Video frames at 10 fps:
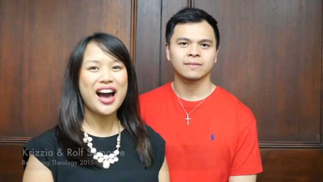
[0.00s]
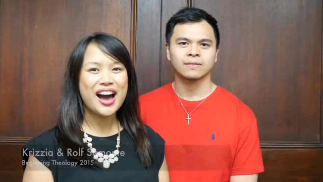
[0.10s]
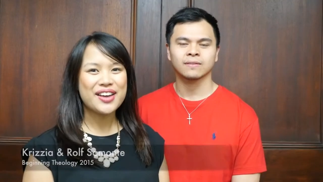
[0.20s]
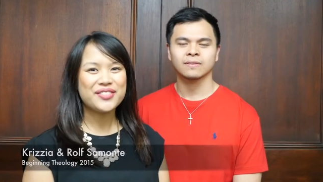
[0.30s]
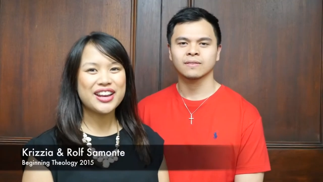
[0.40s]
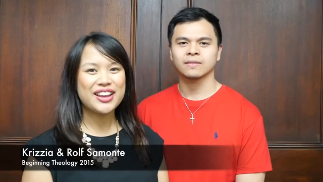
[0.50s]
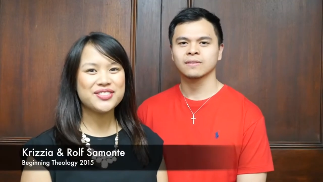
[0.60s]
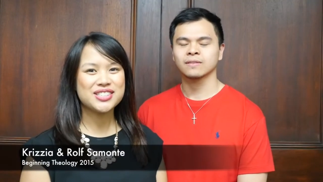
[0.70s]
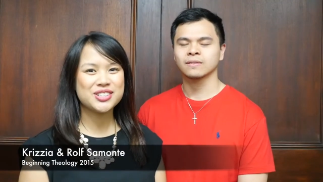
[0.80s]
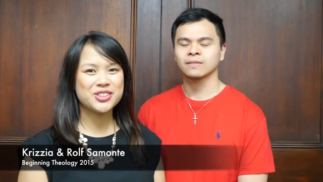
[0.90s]
Speaker 1: Hi, my
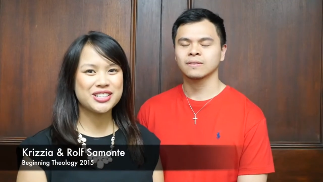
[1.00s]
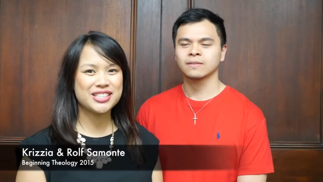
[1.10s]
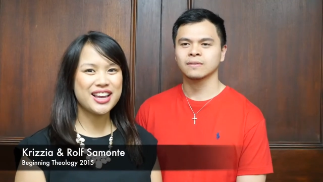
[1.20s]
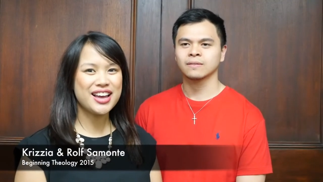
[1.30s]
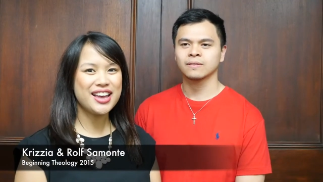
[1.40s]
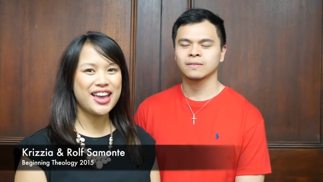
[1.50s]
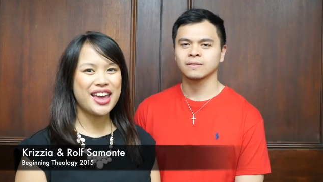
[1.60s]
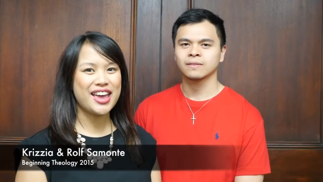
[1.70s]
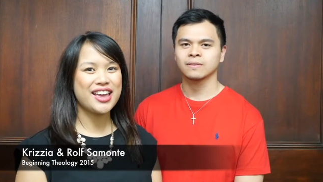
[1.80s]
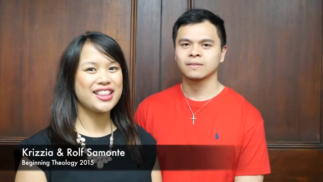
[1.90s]
name is Krizzia
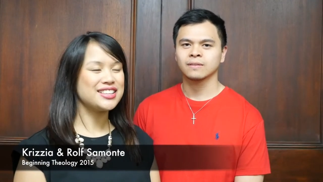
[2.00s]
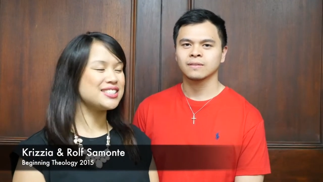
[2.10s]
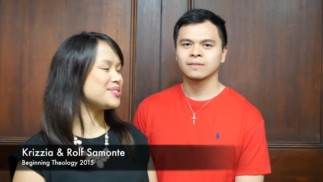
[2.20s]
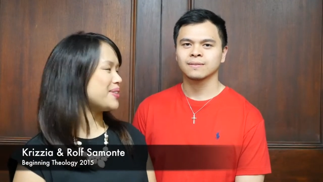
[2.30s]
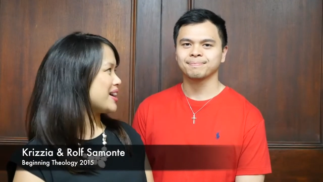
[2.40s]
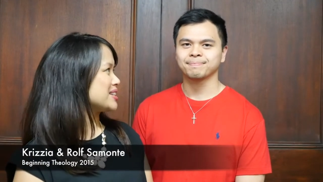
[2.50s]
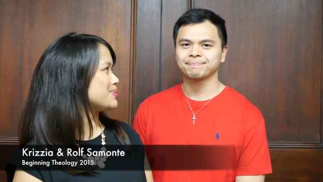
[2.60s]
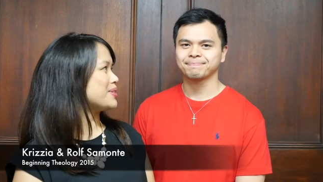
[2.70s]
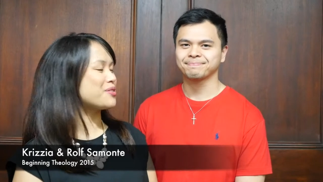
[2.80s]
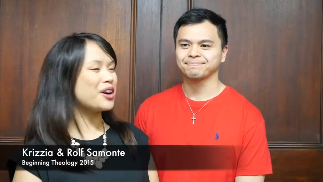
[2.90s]
and this is my
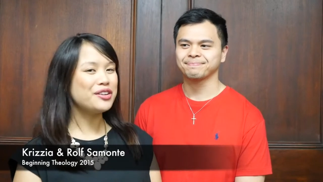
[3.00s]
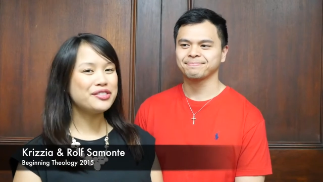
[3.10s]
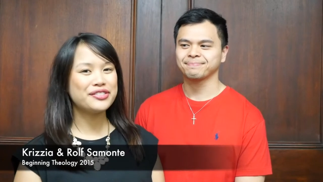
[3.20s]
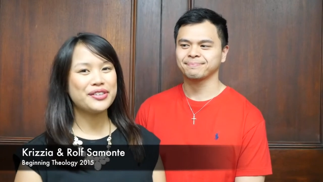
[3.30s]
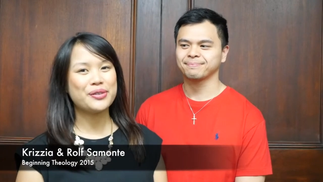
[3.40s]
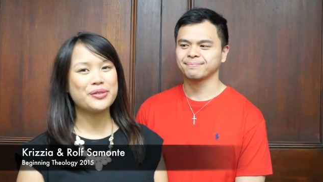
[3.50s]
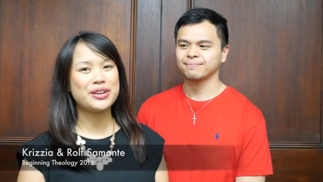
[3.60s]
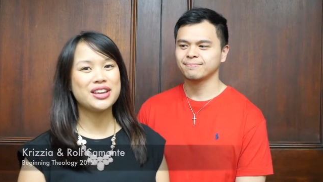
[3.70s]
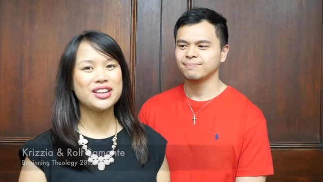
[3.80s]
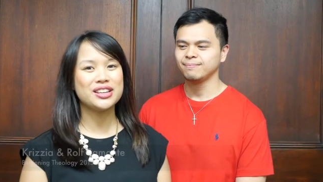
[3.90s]
husband Rolf.
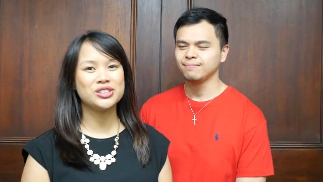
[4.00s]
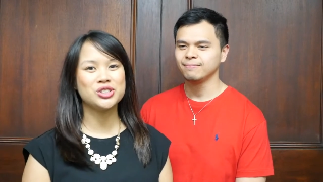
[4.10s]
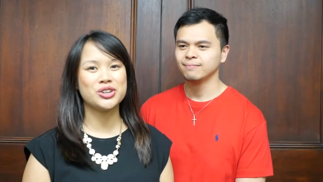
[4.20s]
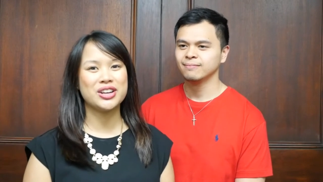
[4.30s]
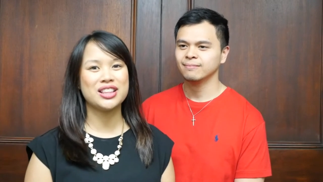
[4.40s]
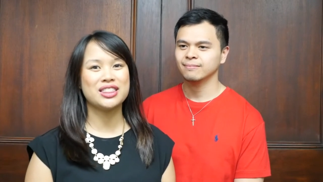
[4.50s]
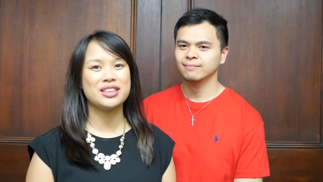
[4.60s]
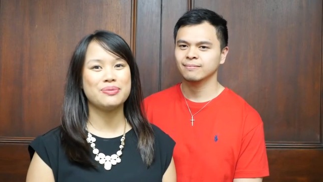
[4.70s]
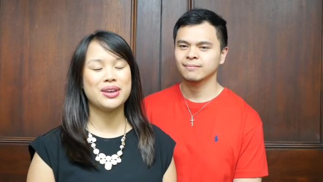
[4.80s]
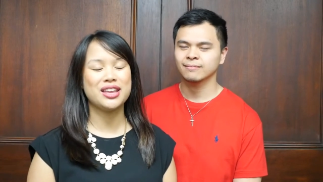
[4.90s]
We joined
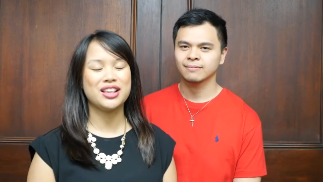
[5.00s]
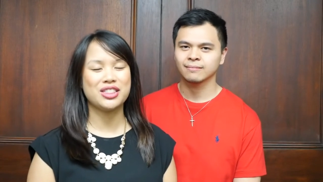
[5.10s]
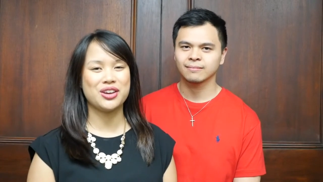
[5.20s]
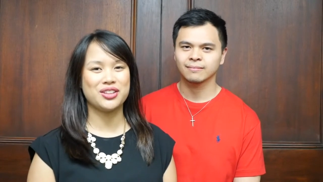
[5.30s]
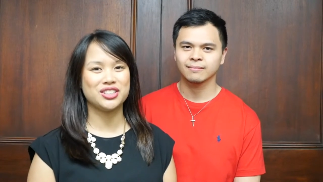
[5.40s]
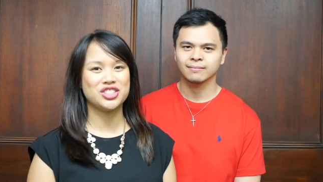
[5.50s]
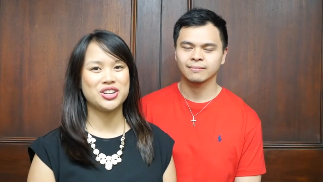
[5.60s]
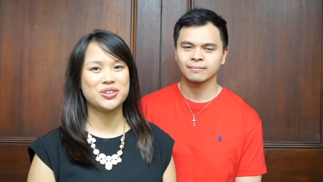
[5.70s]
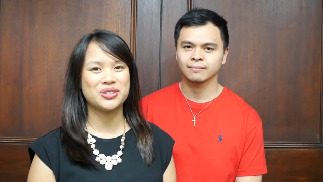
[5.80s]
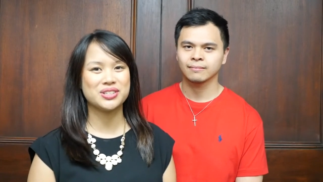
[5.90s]
the beginning theology
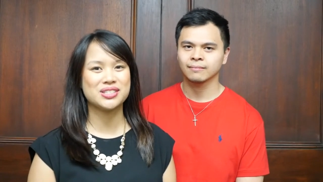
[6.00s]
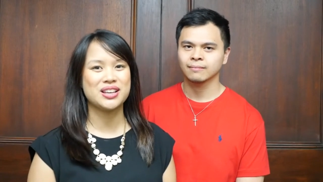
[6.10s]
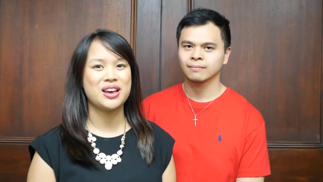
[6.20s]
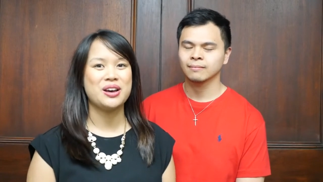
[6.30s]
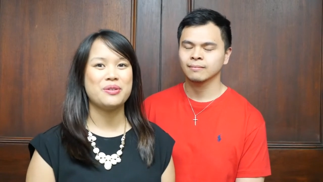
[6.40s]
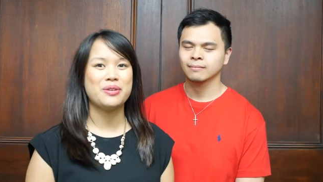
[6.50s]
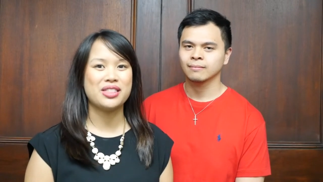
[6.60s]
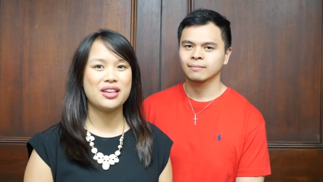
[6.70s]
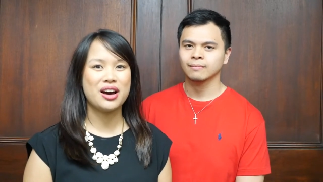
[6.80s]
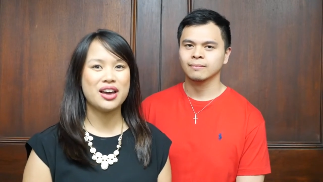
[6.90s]
course
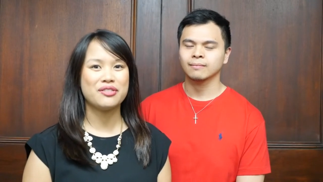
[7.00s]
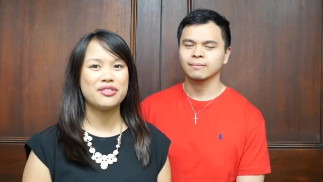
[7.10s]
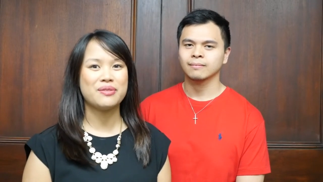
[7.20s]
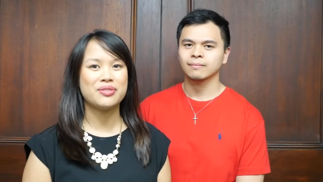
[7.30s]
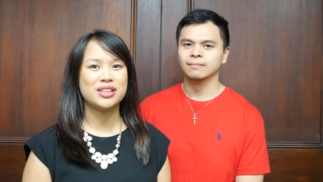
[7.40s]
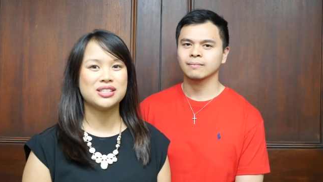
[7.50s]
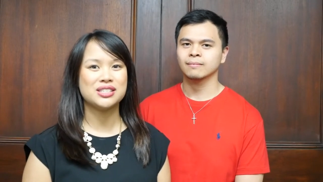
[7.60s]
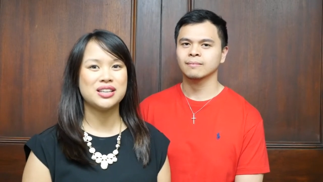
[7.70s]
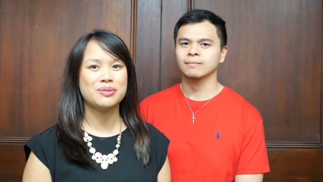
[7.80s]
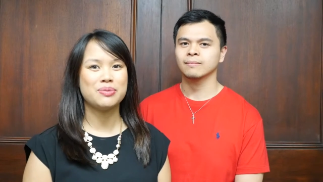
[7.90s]
with IFM
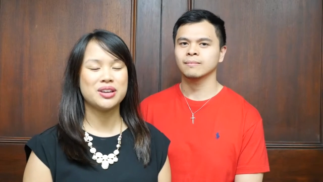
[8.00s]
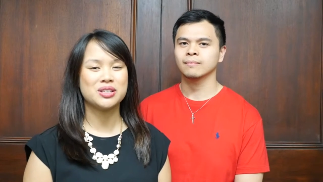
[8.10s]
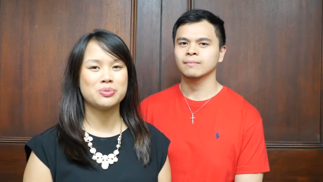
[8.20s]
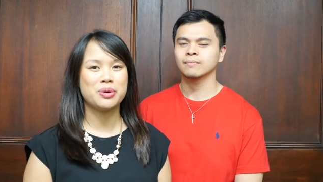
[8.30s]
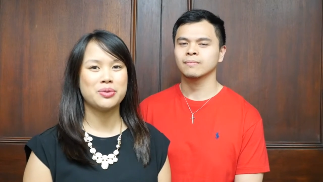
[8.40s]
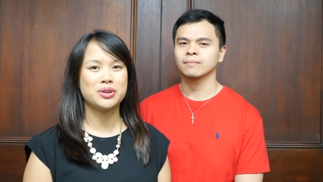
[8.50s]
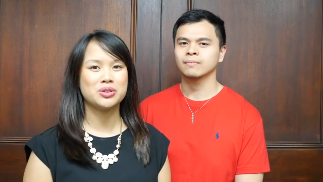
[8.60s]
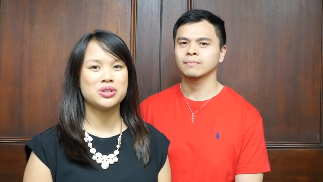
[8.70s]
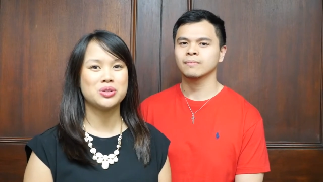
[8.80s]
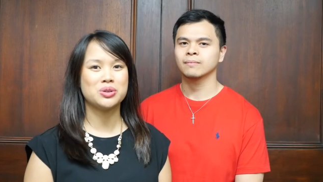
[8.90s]
this year because we
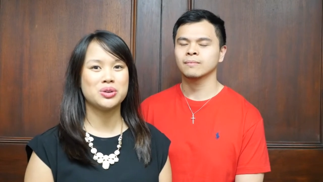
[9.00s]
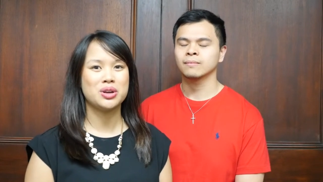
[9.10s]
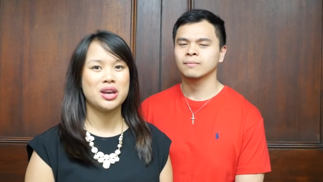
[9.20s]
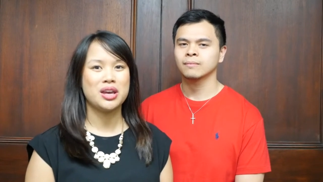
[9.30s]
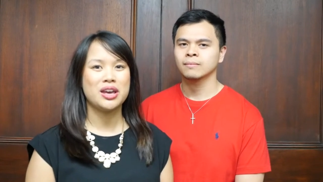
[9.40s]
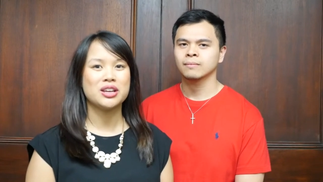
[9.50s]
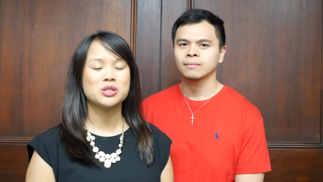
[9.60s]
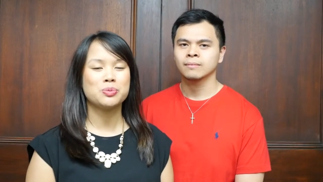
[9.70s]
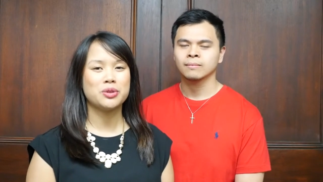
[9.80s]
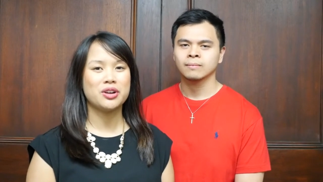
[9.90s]
wanted to
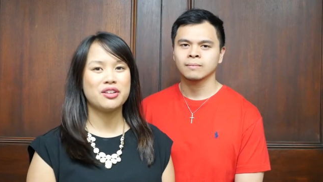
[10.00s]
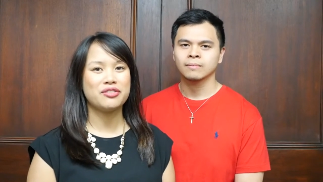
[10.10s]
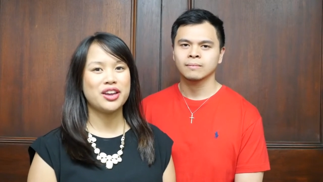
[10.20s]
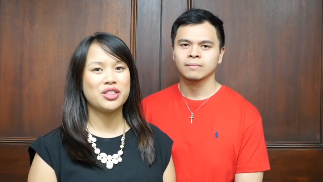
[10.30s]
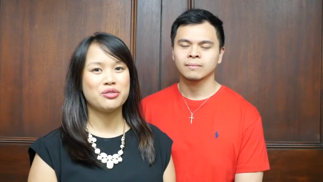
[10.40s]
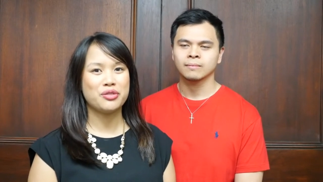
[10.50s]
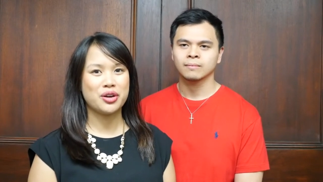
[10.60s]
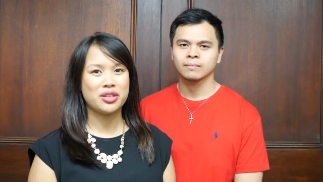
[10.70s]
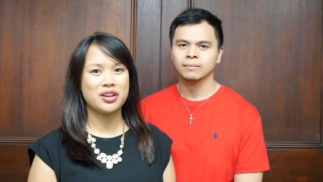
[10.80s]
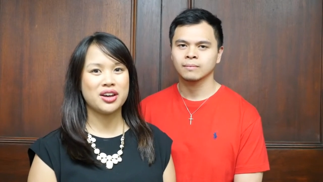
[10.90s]
explore our faith
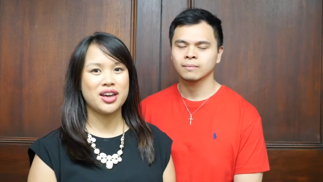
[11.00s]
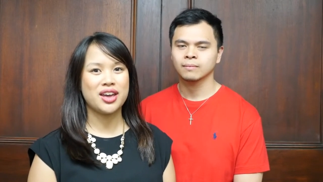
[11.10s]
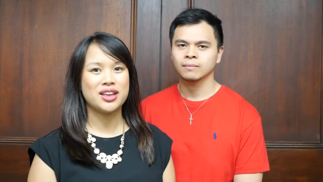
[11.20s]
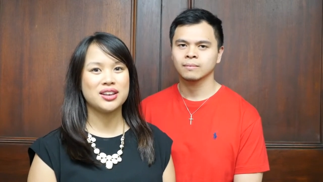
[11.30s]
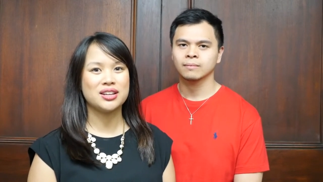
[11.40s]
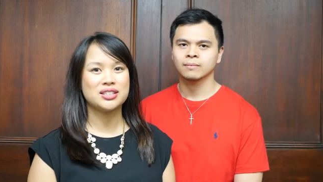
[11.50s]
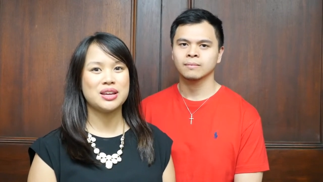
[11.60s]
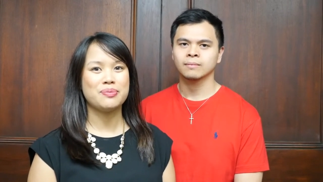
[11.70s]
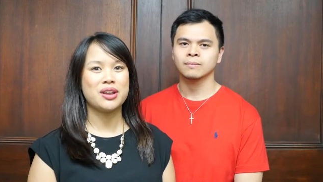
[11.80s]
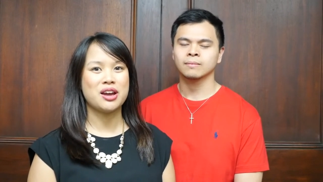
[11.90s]
further and
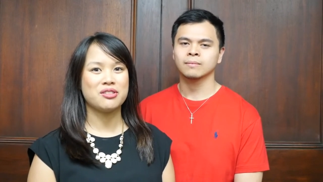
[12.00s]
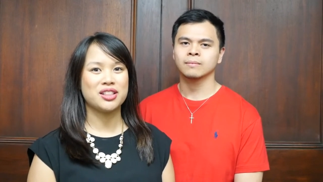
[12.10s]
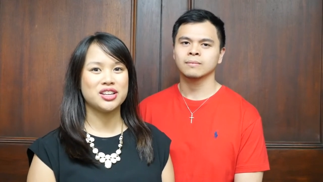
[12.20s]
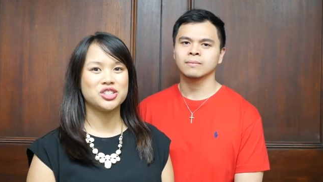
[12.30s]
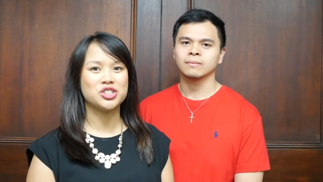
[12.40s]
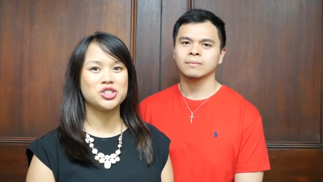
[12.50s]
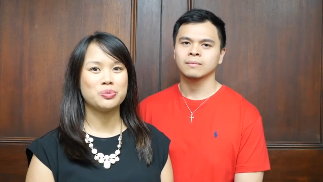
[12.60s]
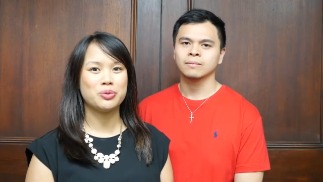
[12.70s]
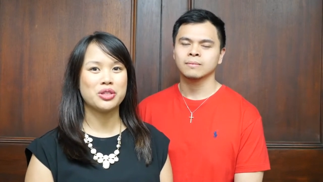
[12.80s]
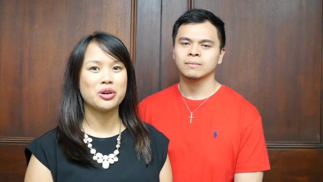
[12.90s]
deepen our
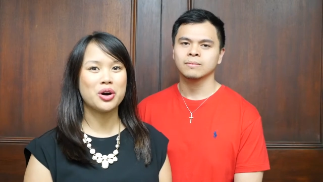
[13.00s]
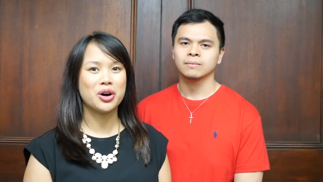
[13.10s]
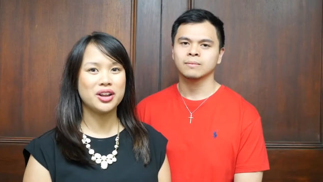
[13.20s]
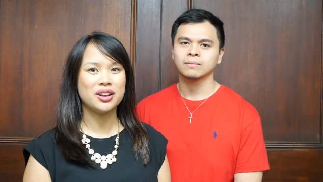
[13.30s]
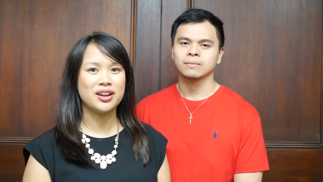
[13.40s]
relationship with God.